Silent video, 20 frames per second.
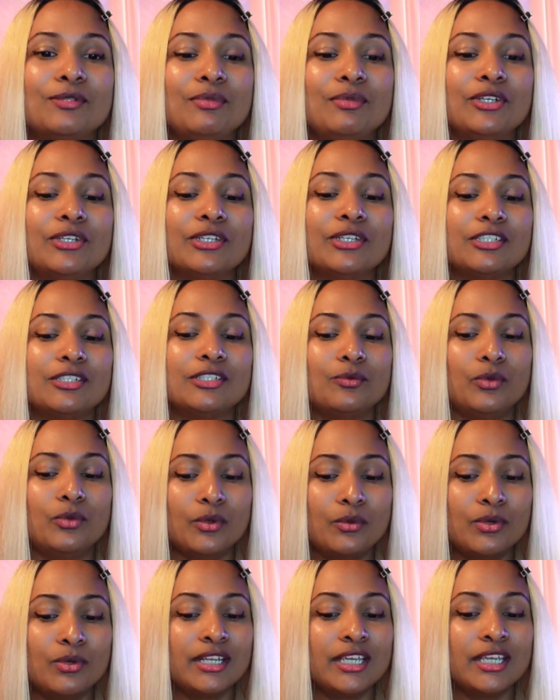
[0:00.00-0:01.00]
because we're
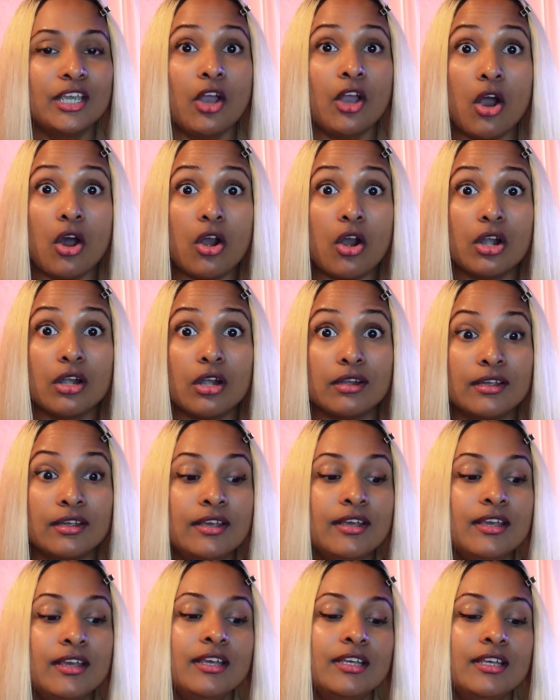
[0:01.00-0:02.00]
working hard.
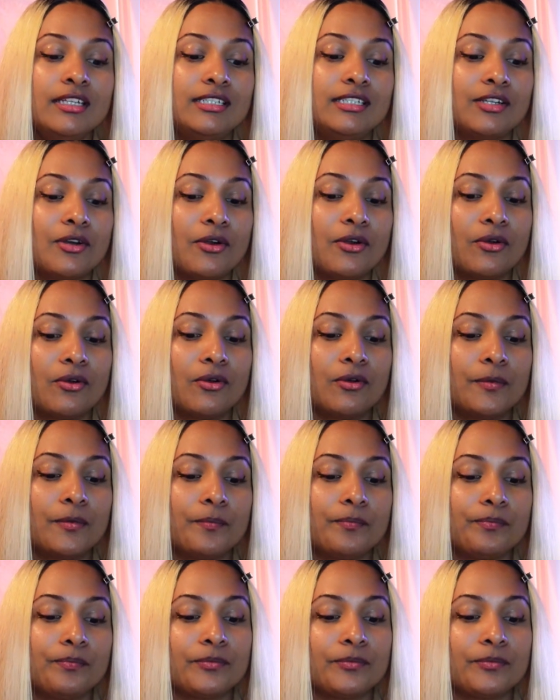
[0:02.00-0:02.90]
So